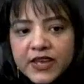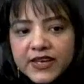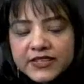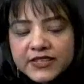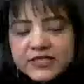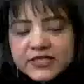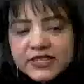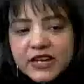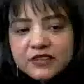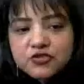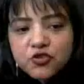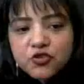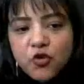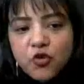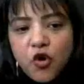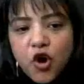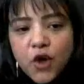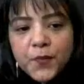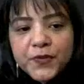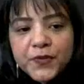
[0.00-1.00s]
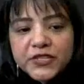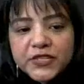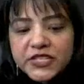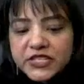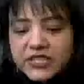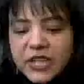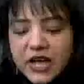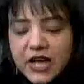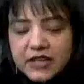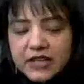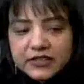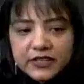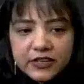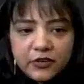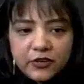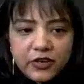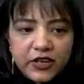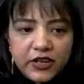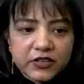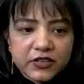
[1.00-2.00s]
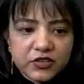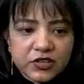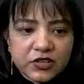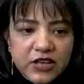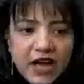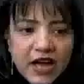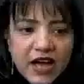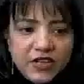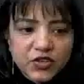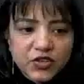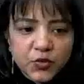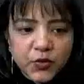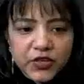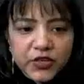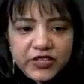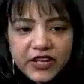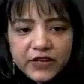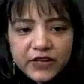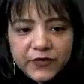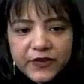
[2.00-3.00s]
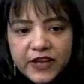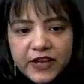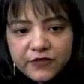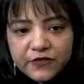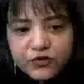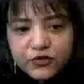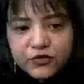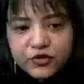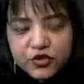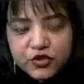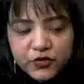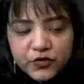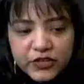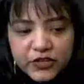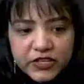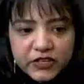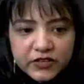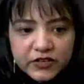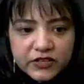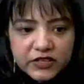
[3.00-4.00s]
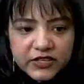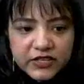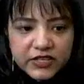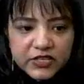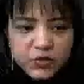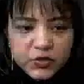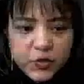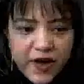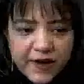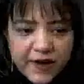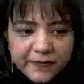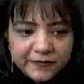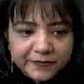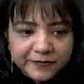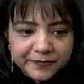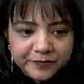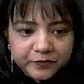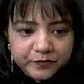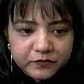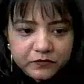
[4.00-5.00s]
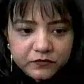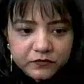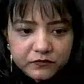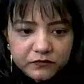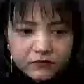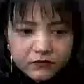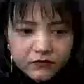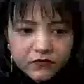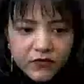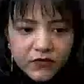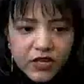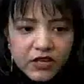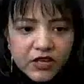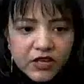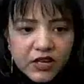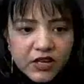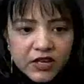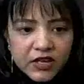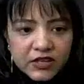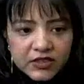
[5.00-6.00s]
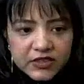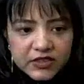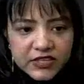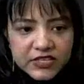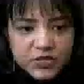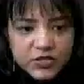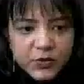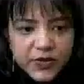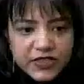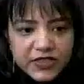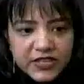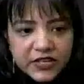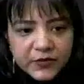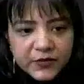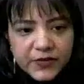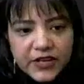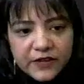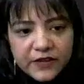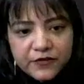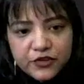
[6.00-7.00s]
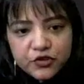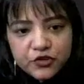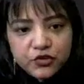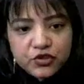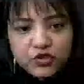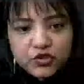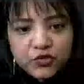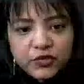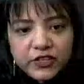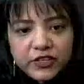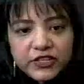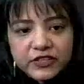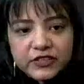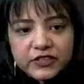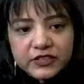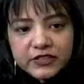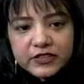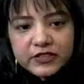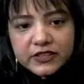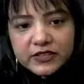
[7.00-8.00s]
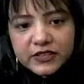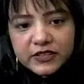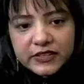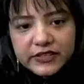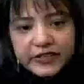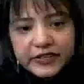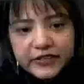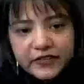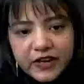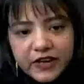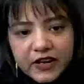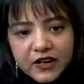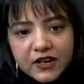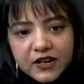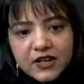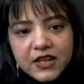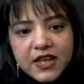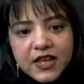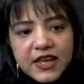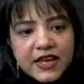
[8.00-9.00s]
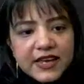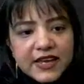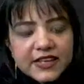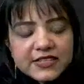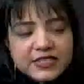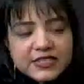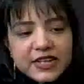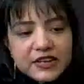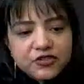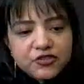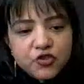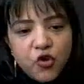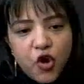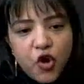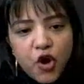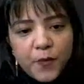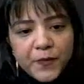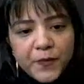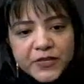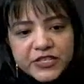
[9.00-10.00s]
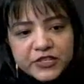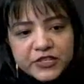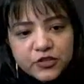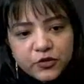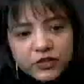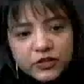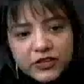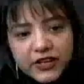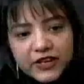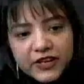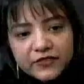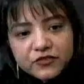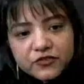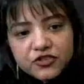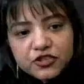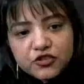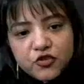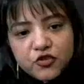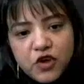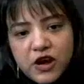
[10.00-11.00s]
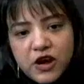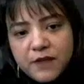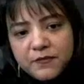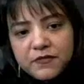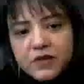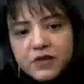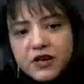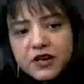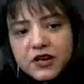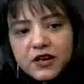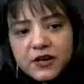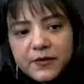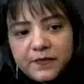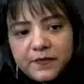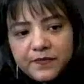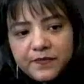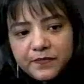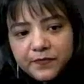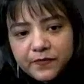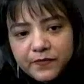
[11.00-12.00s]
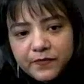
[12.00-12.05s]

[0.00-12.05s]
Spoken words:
Iska jo opposite aata hai. Okay. The last word that we have used over here. This one. This one that we have used over here. Ye wala. Iska jo opposite hota hai. Jisko hum.